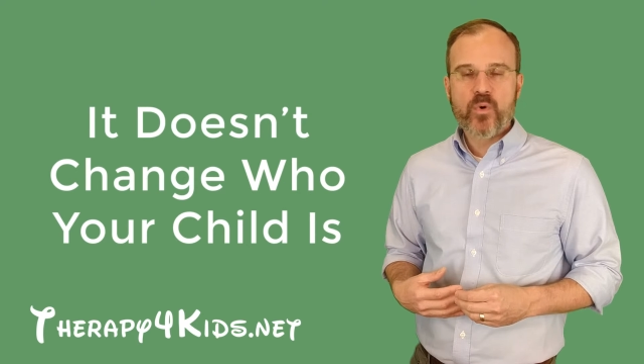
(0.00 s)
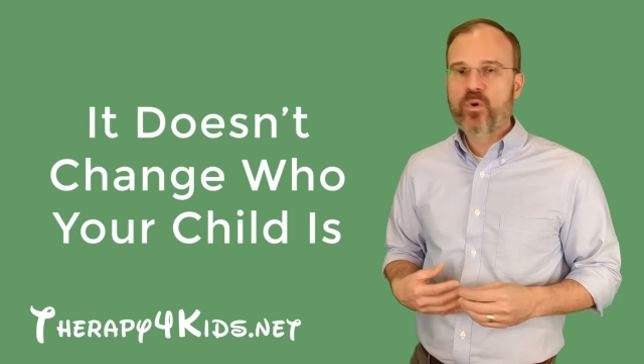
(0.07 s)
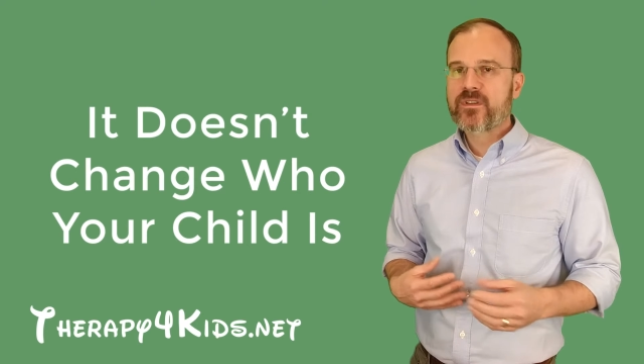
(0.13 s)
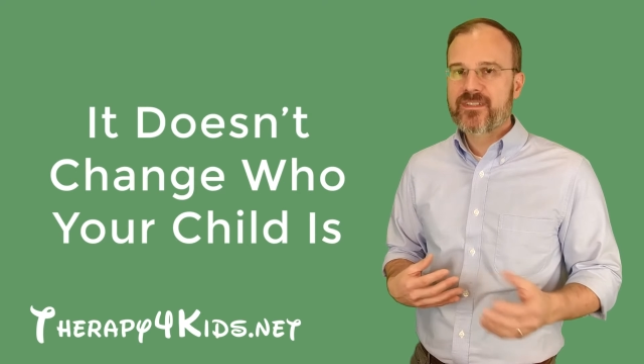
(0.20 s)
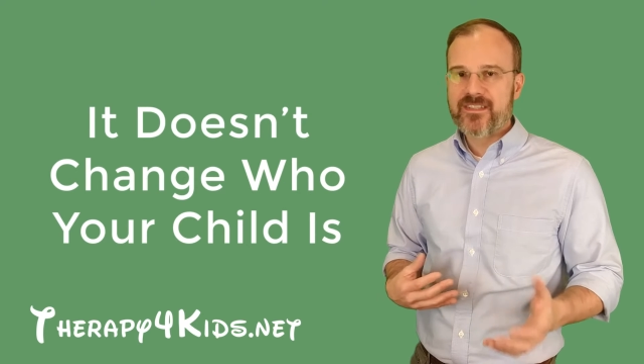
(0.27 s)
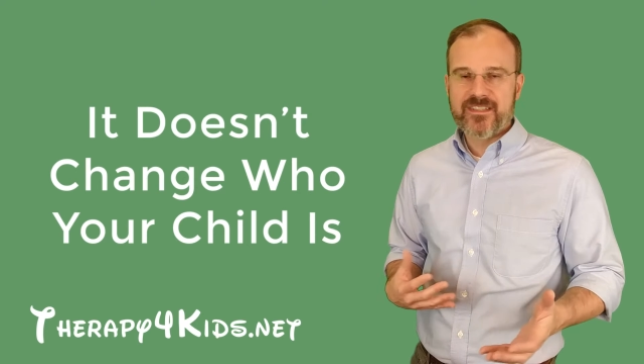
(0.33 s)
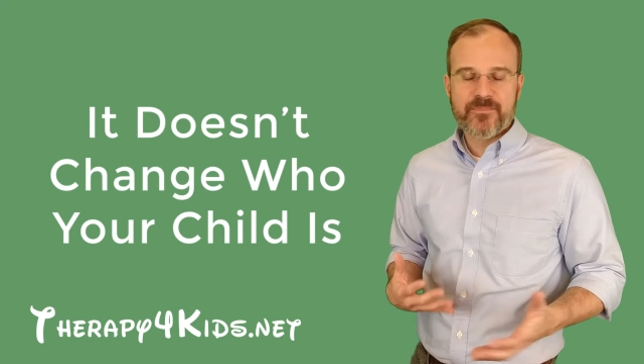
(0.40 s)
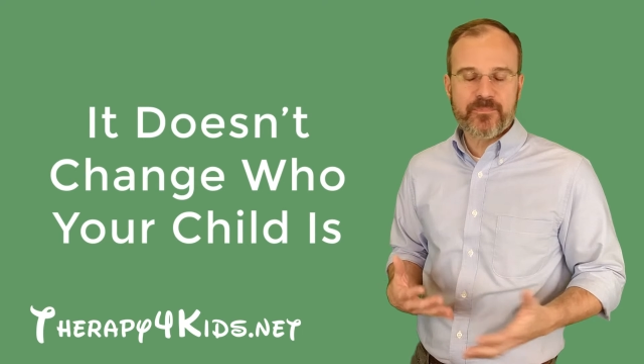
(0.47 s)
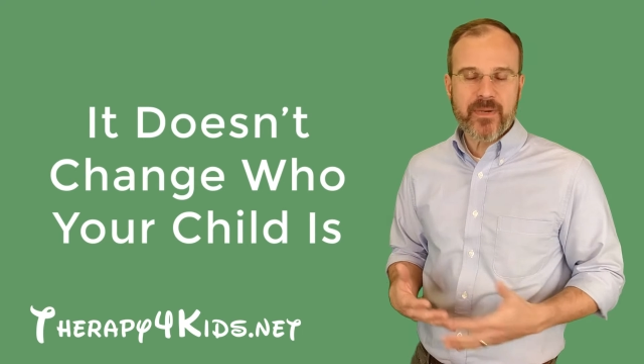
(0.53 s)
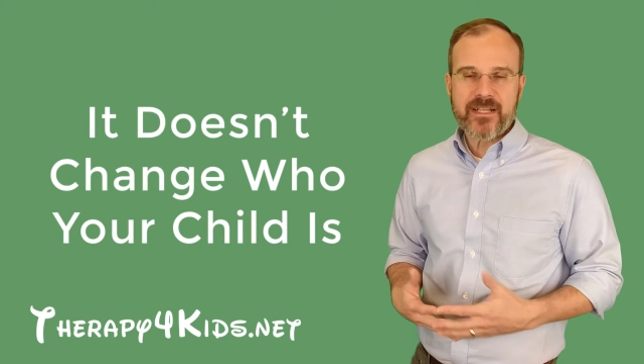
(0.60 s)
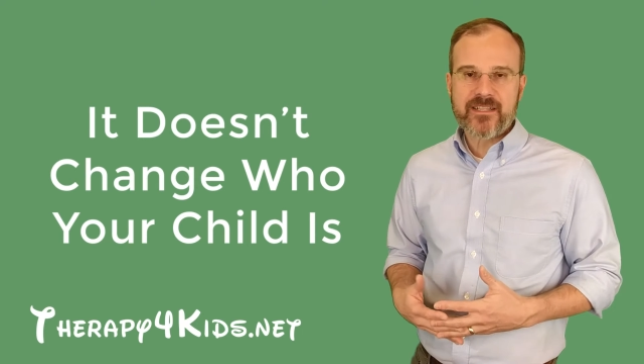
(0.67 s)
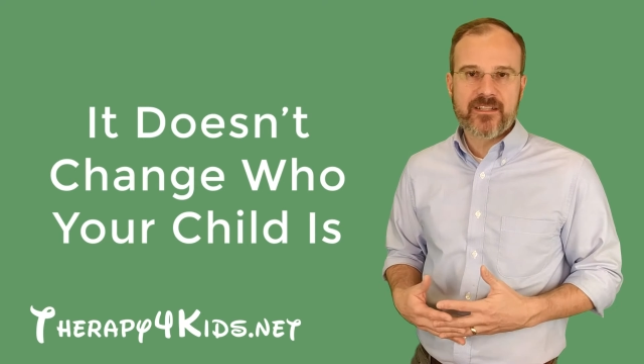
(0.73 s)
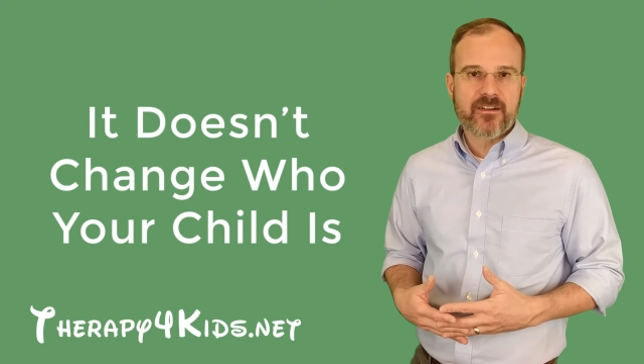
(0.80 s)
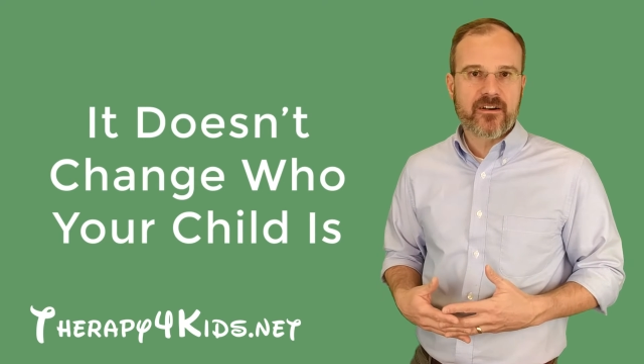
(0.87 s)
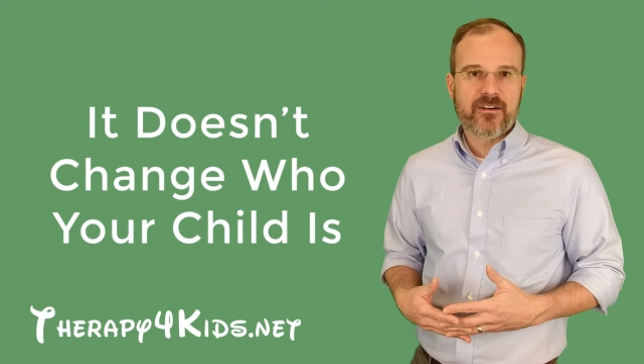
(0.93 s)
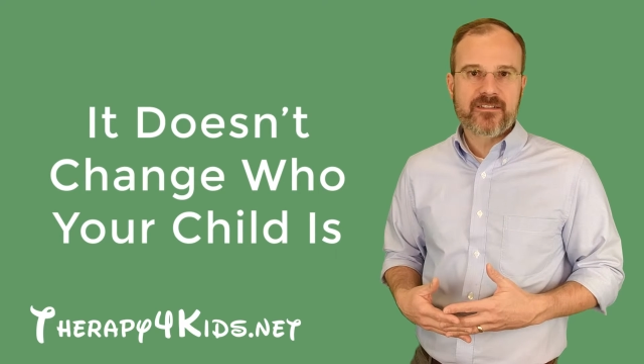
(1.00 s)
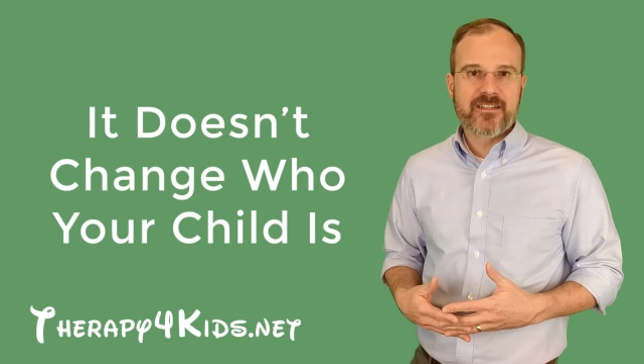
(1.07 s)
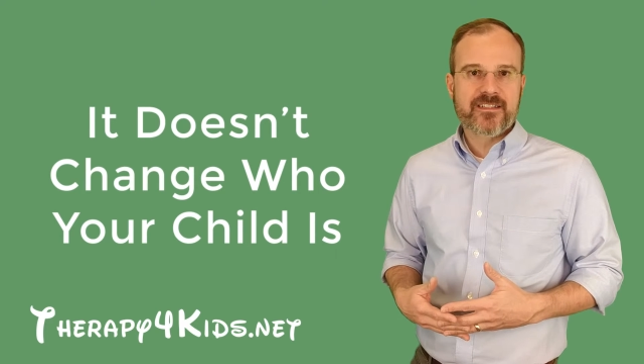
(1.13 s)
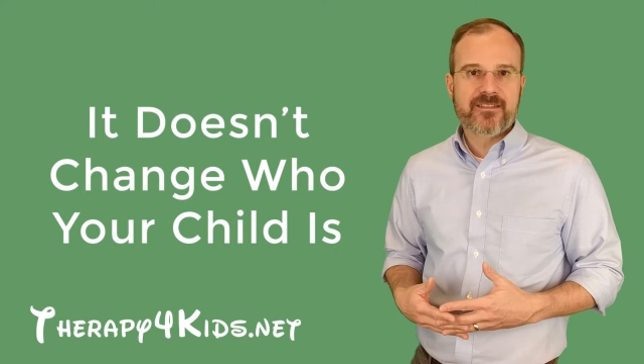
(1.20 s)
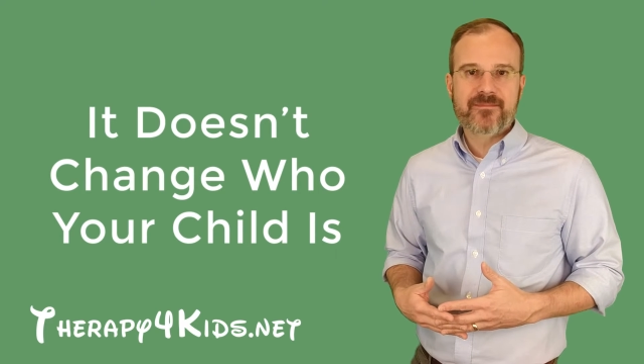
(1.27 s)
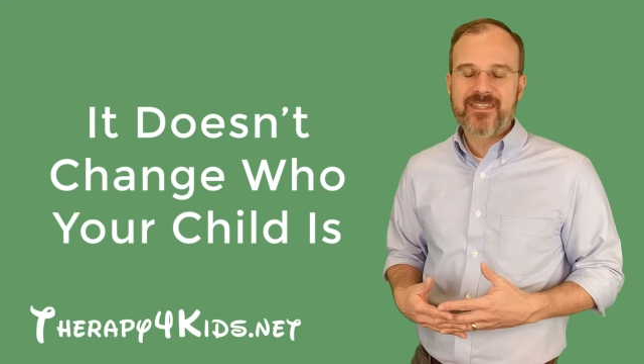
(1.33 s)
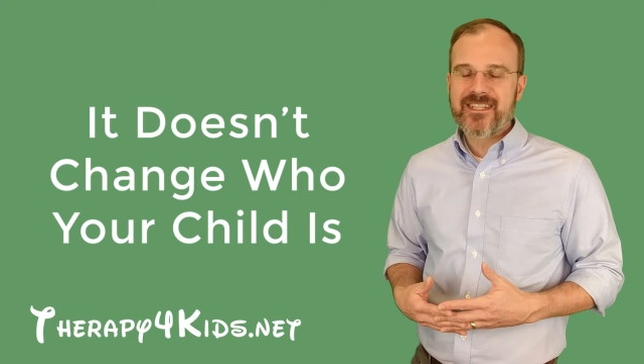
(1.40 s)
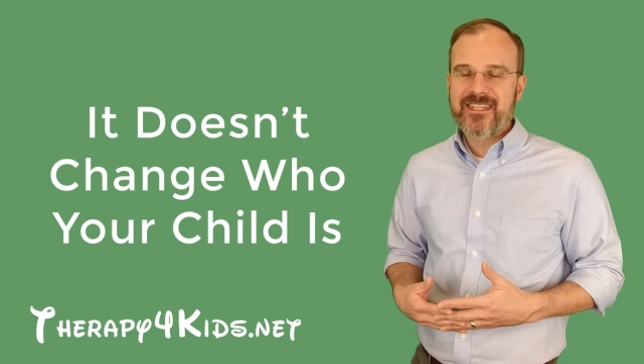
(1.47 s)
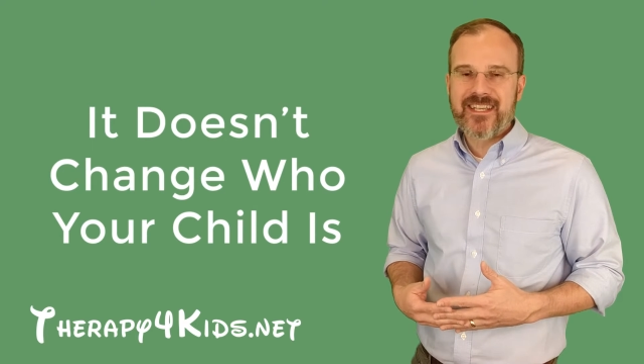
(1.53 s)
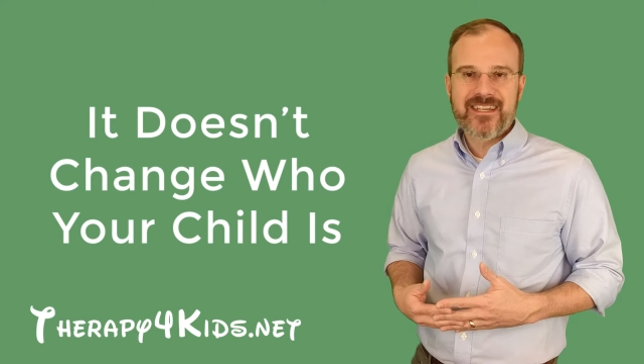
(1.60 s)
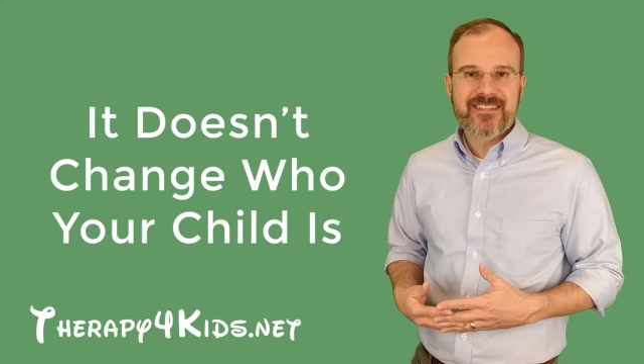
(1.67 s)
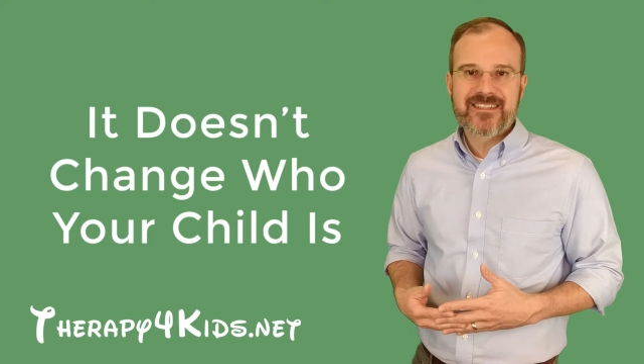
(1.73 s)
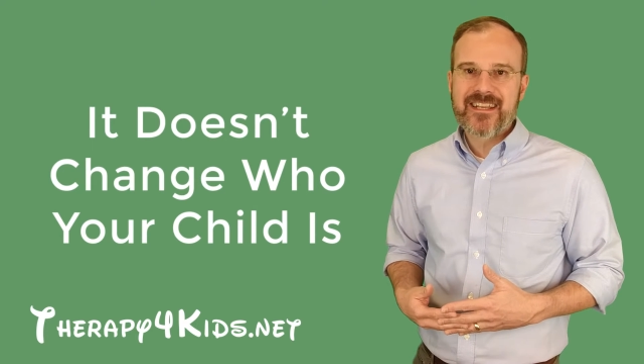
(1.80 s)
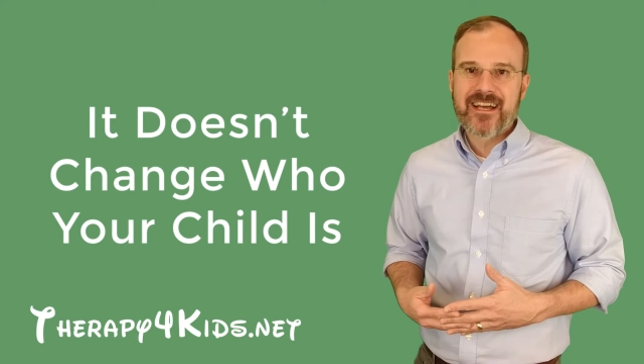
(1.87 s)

or suspected autism does